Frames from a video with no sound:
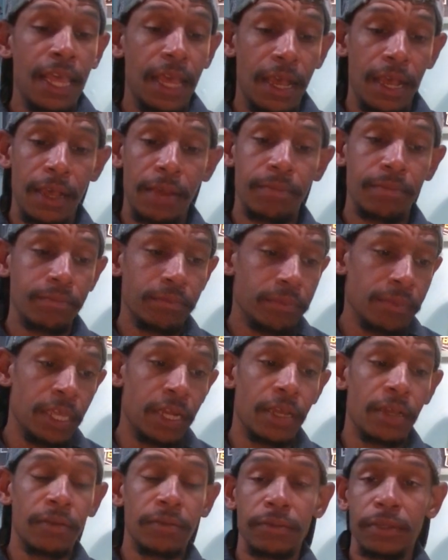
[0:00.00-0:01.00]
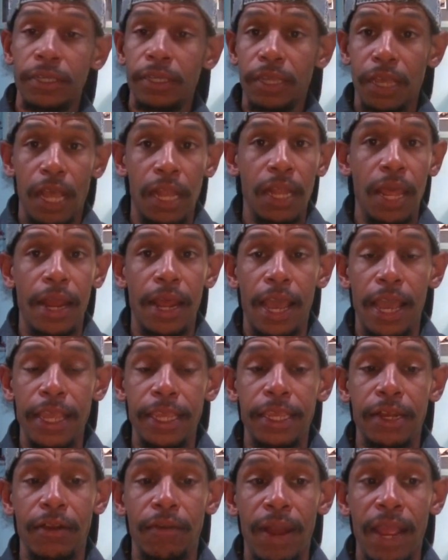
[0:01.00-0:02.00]
um, you know, a lot of
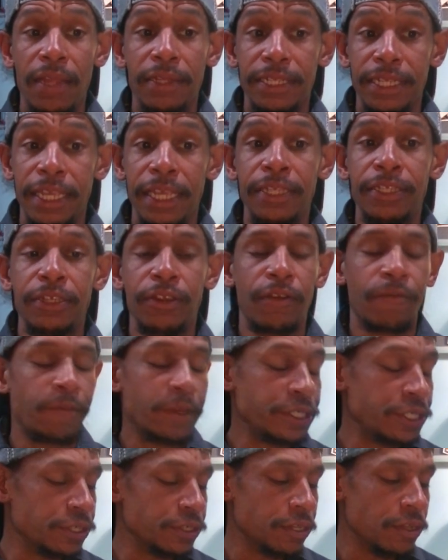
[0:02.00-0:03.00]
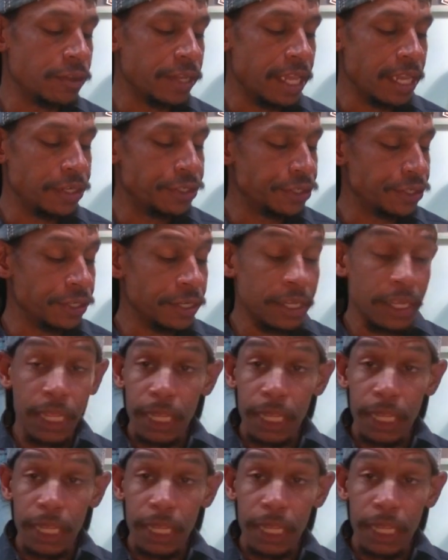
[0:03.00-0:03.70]
hiking around to get to your fishing location.